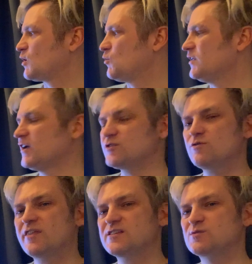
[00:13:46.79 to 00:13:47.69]
When I do
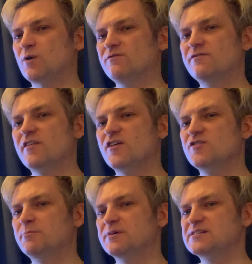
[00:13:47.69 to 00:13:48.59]
this one for the
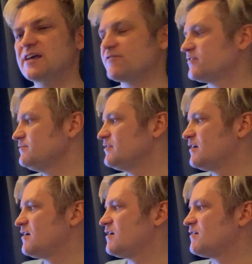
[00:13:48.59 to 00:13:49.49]
number 7,
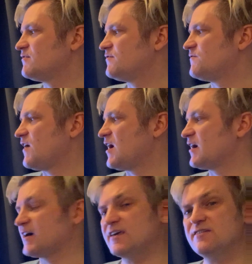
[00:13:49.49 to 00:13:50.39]

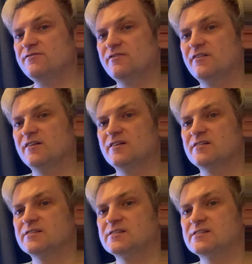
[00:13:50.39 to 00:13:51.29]
5,
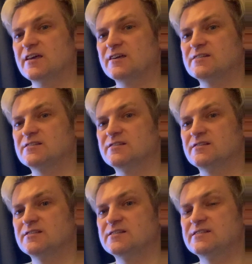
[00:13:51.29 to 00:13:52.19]
6,
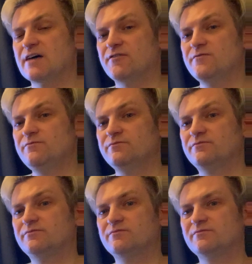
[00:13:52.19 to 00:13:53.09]
7.
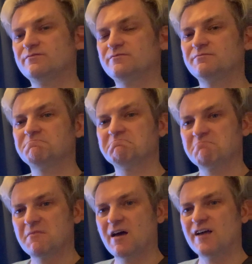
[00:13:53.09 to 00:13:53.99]

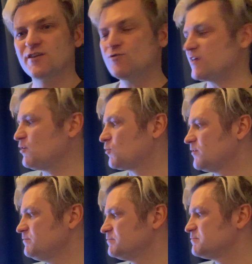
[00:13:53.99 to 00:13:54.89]
I know that
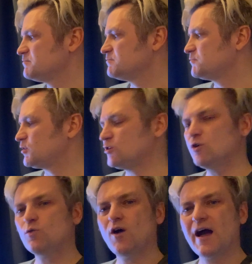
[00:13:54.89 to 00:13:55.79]
one, but
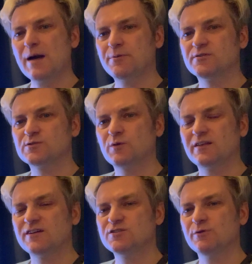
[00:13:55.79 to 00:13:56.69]
look what happens when
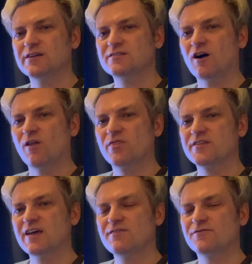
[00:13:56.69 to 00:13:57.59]
I do it on the
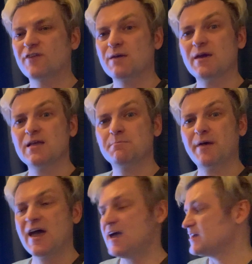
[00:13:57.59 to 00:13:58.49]
10 frame in
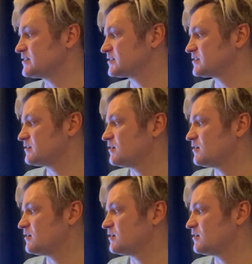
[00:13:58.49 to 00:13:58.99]
pairs.